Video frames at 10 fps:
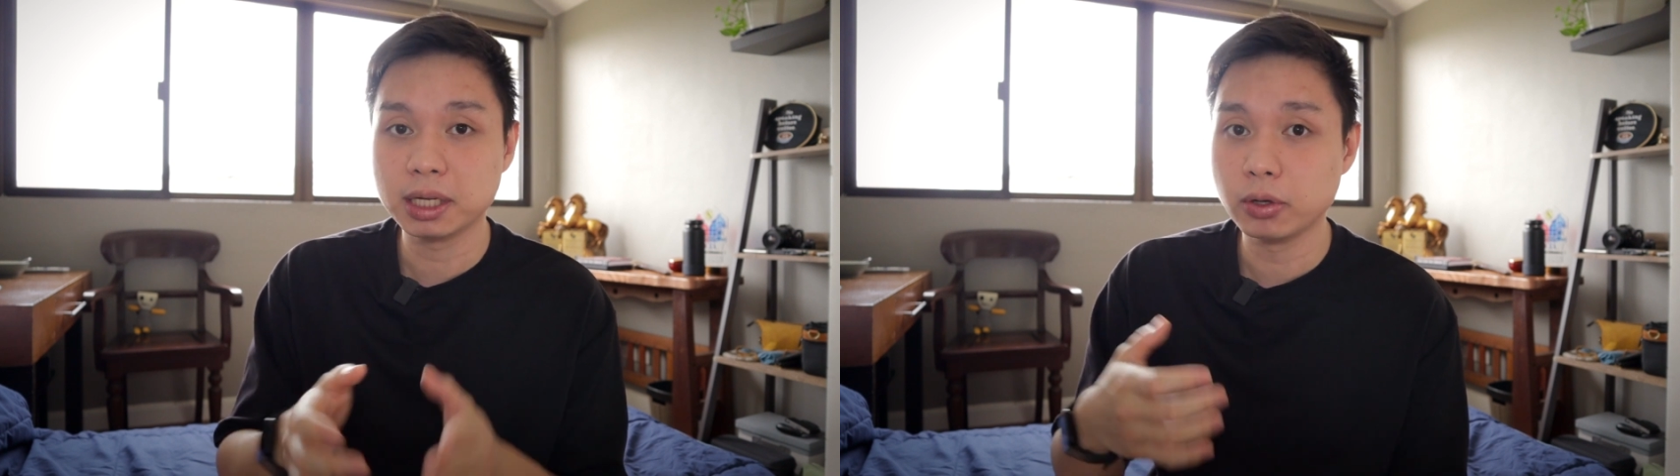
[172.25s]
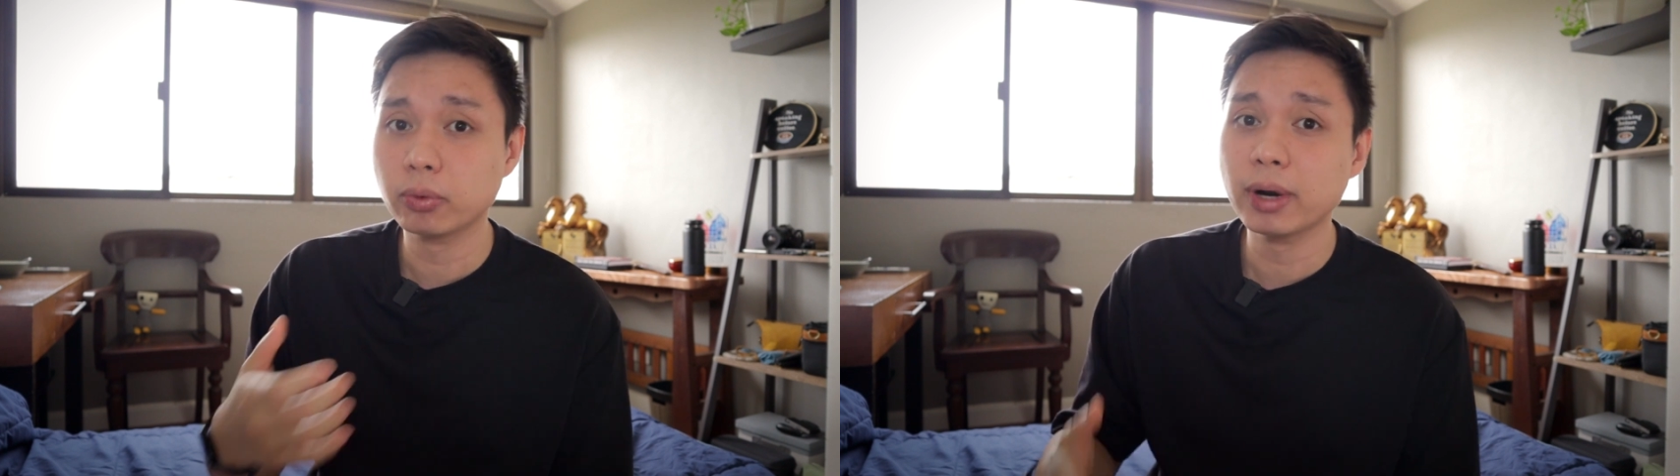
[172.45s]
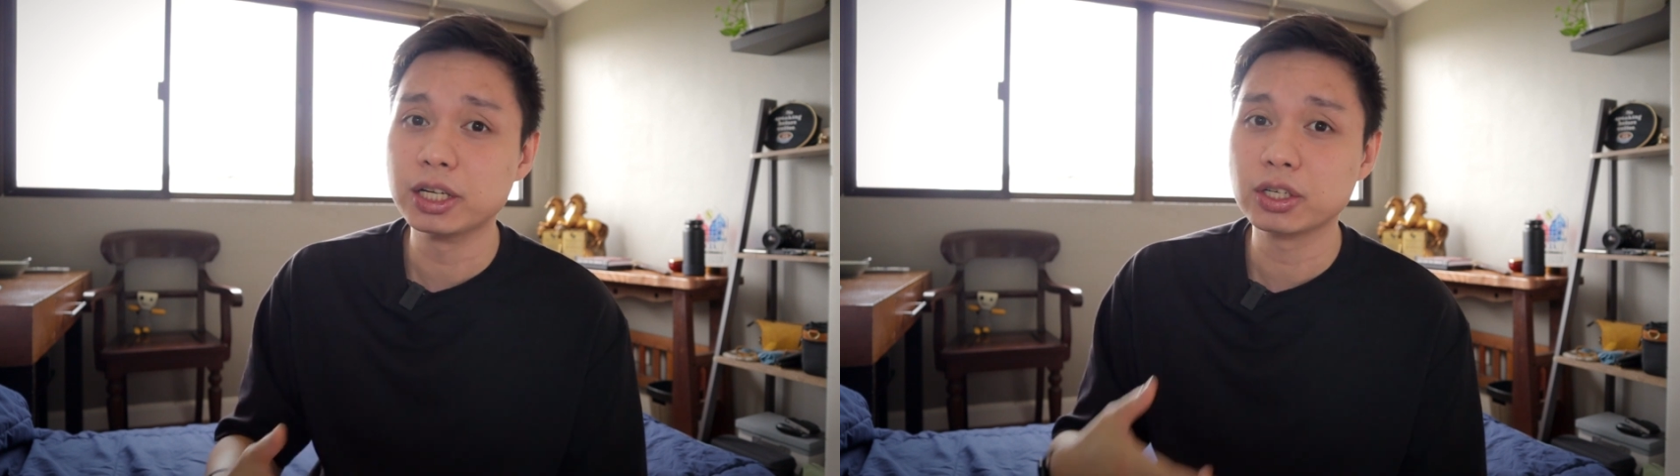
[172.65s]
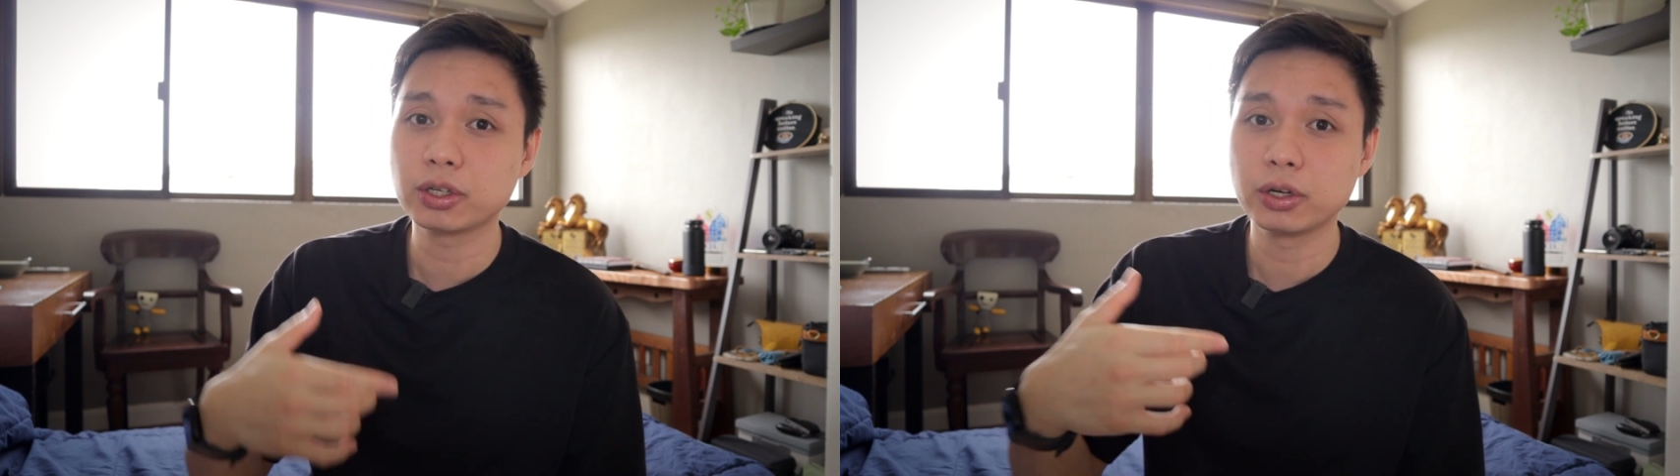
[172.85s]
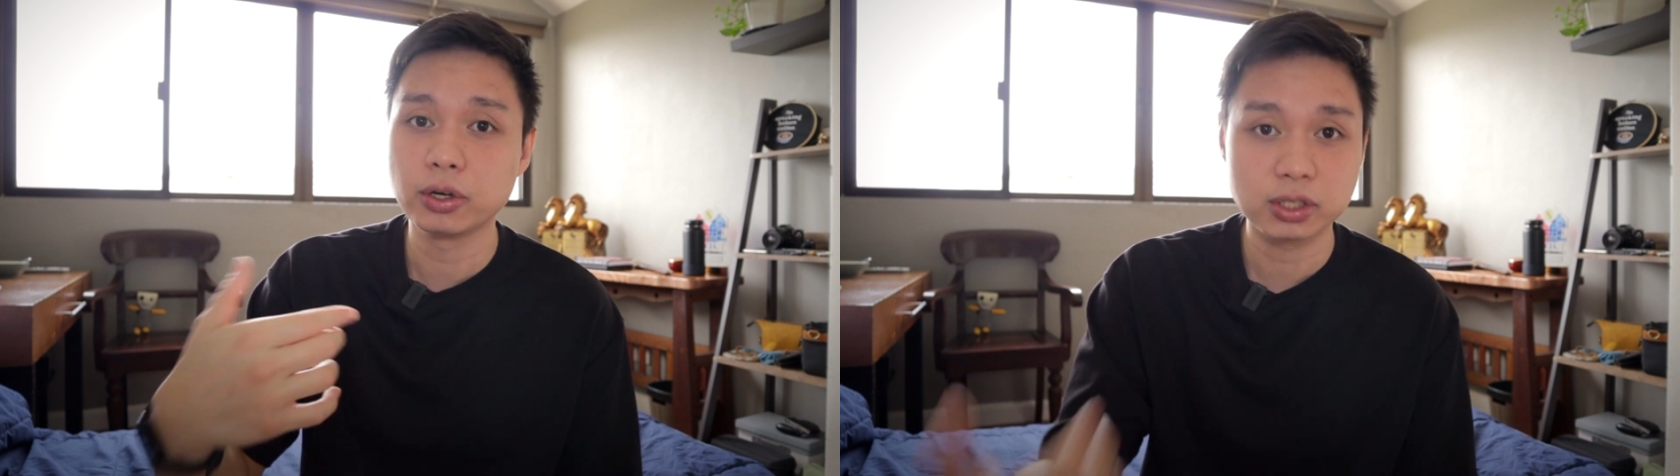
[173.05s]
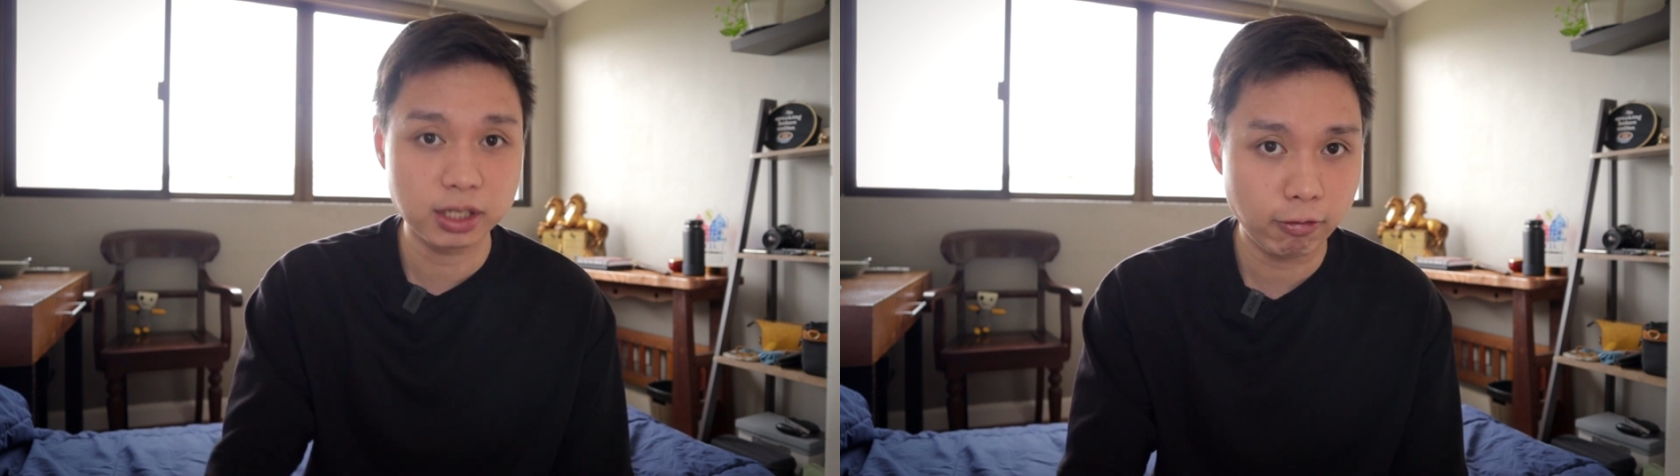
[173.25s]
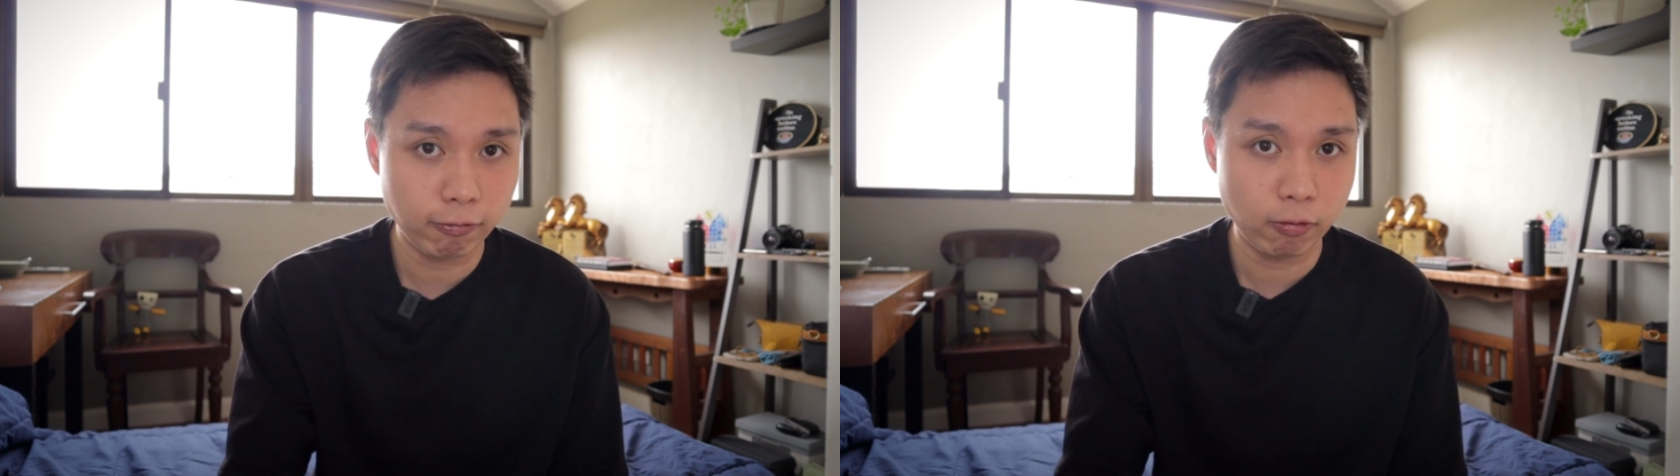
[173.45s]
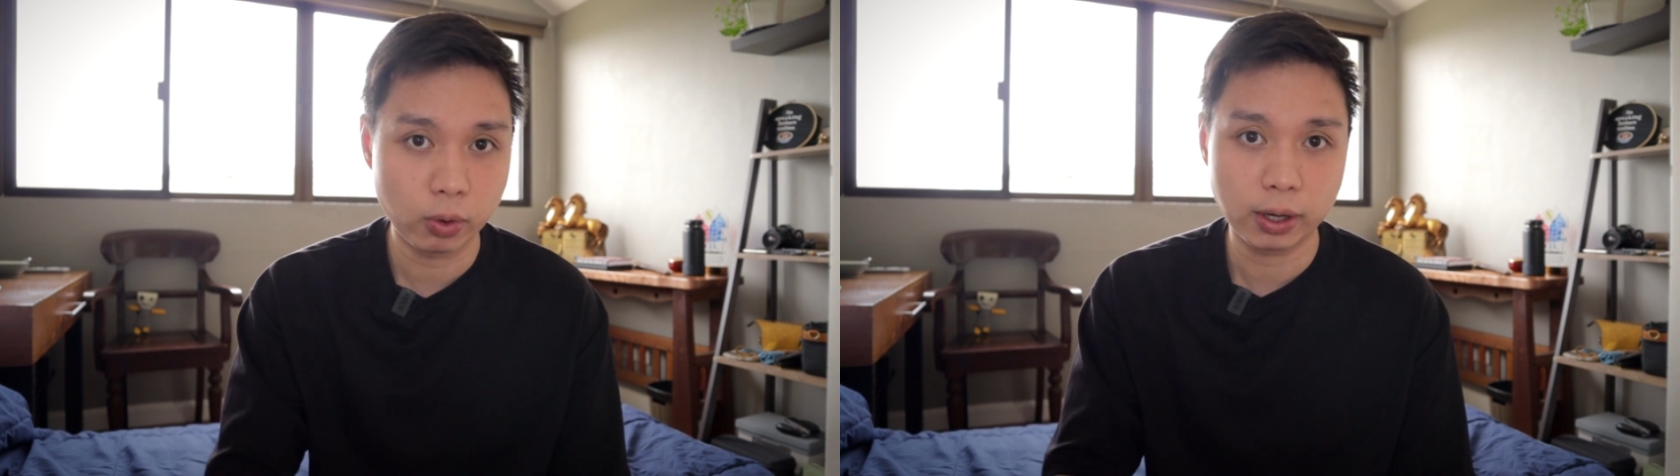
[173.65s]
that you register yourself
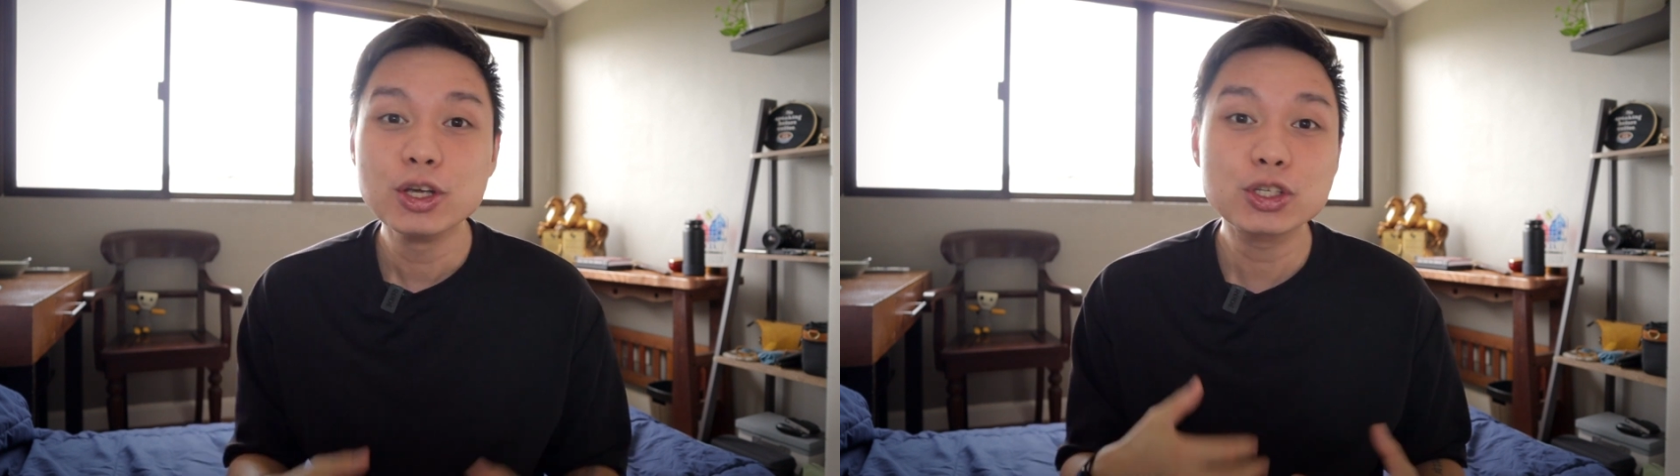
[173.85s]
for.